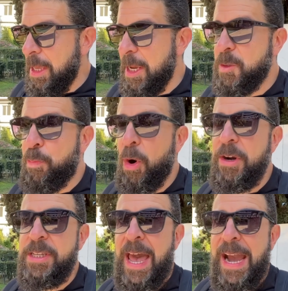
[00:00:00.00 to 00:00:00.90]

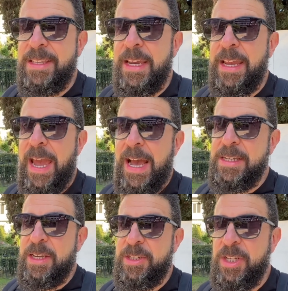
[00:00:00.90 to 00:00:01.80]
Boris acting
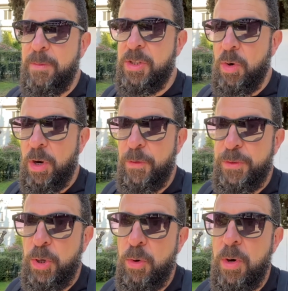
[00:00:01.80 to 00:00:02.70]
as some sort of
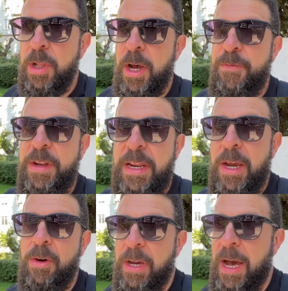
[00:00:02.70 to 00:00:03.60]
tool of the
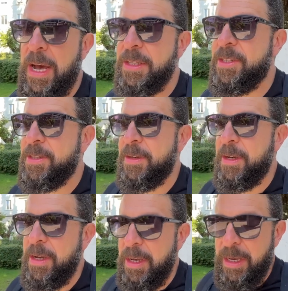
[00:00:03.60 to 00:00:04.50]
neocons?
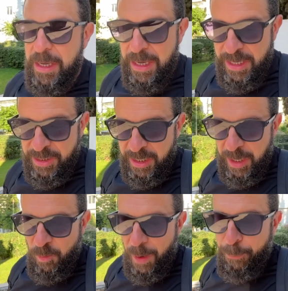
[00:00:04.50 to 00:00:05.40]
Is
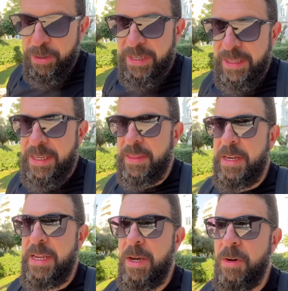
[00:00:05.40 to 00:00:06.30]
he representing the
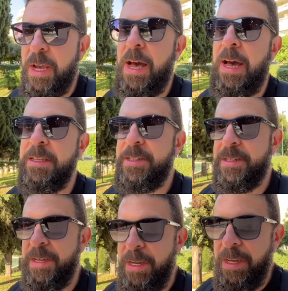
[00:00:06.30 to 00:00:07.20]

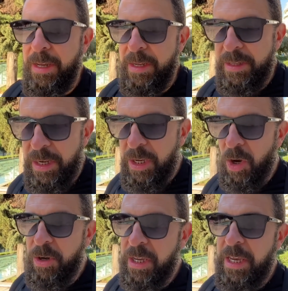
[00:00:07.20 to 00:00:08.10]
neocons? Did he
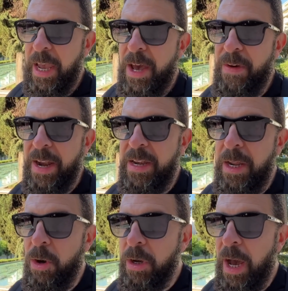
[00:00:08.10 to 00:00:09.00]
go to Kiev on
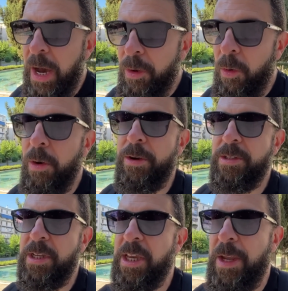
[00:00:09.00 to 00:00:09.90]
neocon
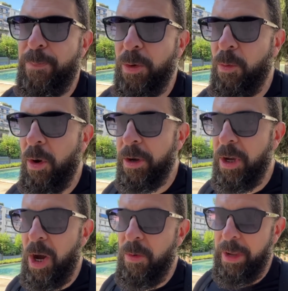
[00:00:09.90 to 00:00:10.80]
orders to keep the war
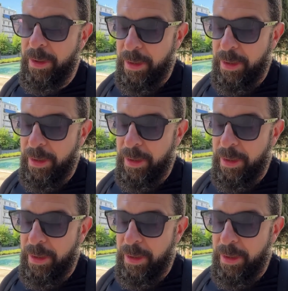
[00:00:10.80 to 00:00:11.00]
going?